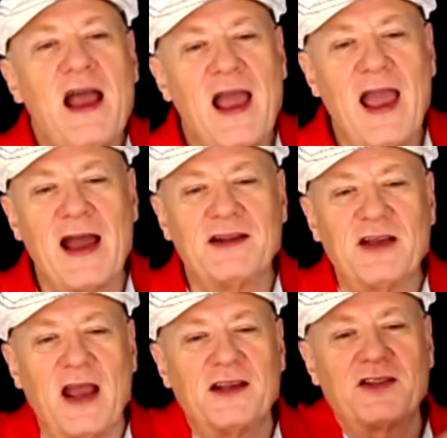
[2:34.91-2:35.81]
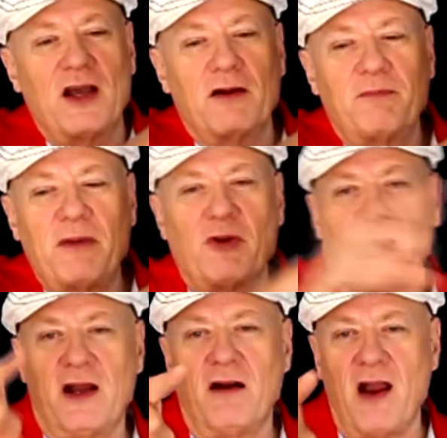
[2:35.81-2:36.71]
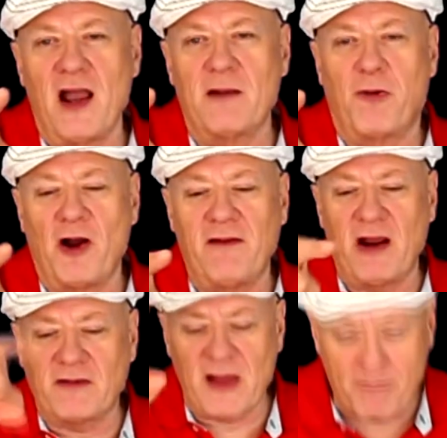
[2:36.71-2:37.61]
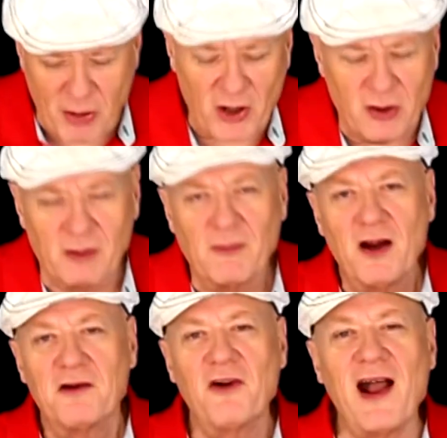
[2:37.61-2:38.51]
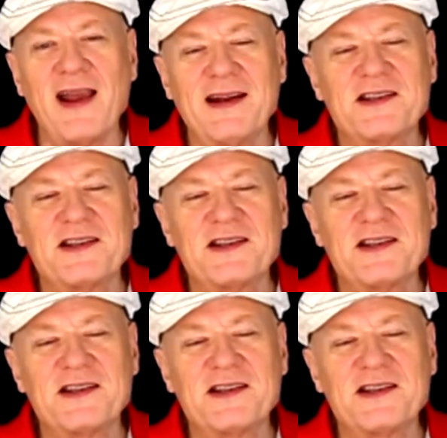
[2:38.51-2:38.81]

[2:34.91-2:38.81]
And so people enter in a point of entry, then boom, right?